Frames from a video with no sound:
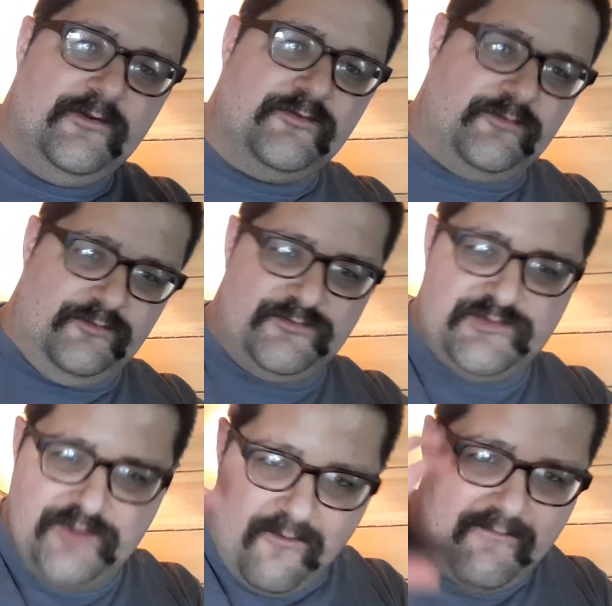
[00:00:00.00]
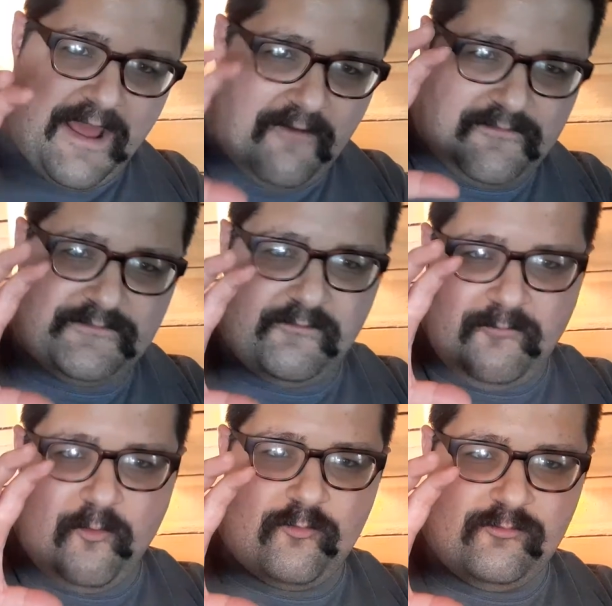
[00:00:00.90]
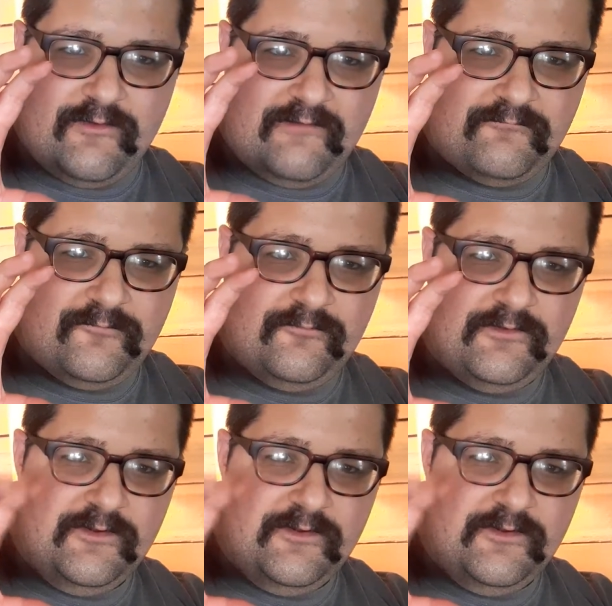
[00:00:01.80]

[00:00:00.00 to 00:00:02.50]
So you start out at the local level.